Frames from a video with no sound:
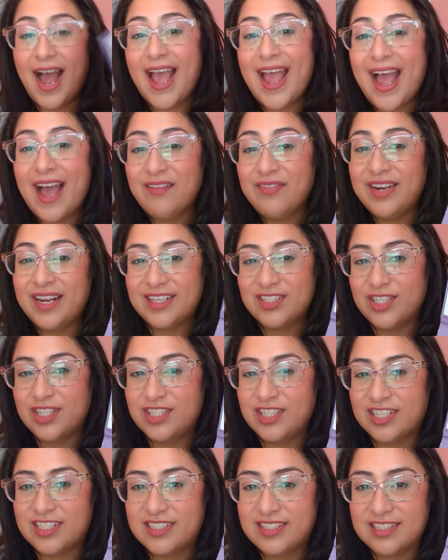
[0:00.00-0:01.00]
I haven't actually
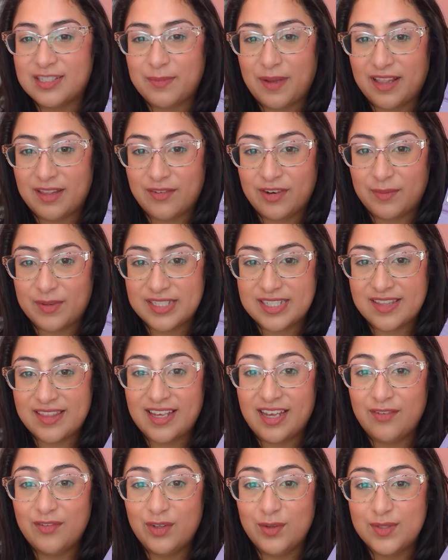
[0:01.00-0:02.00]
touched this palette very much. I
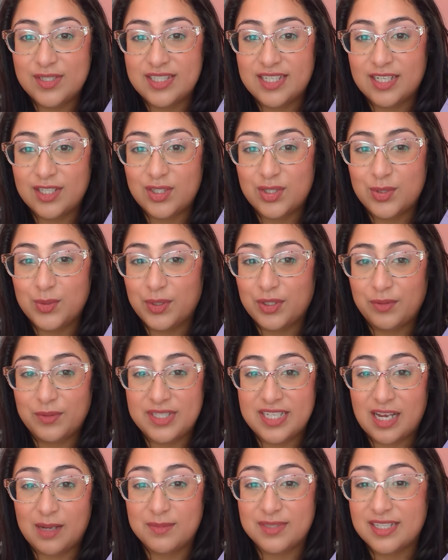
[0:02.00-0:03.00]
think I've used it 2 or 3
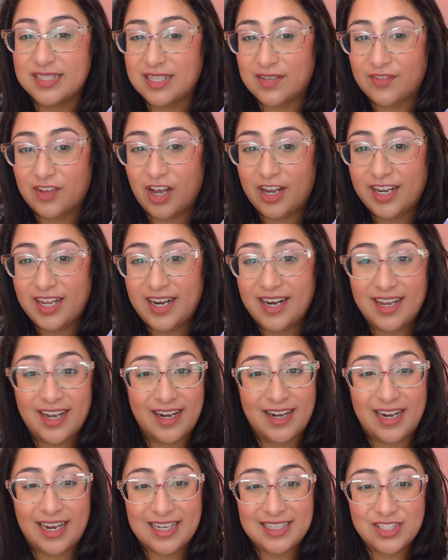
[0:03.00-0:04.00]
times since I've got it. I
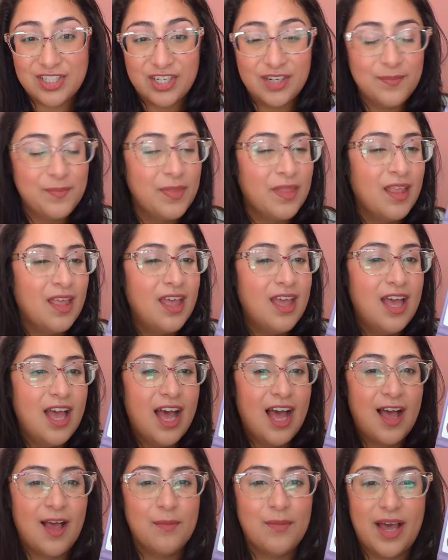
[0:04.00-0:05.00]
got it last year.
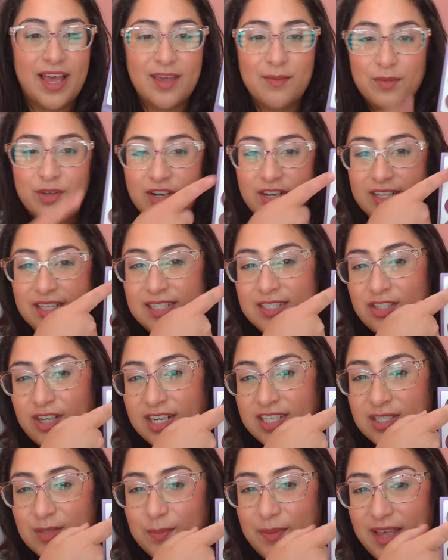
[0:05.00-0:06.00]
I am currently
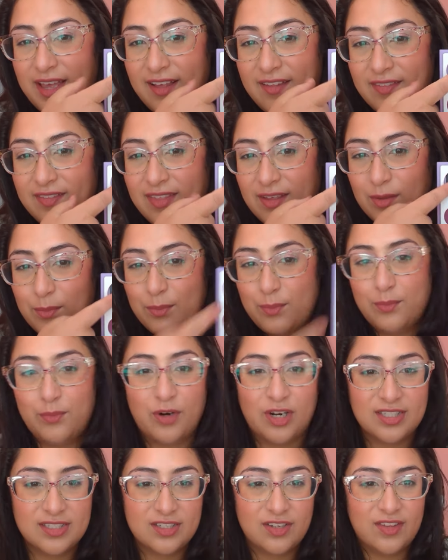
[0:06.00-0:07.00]
trying to pan the
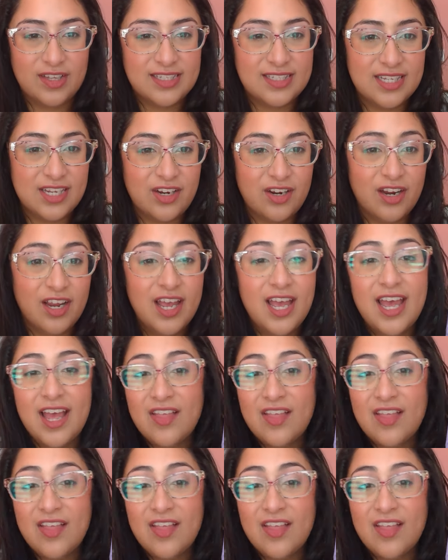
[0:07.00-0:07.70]
bronzer that's here.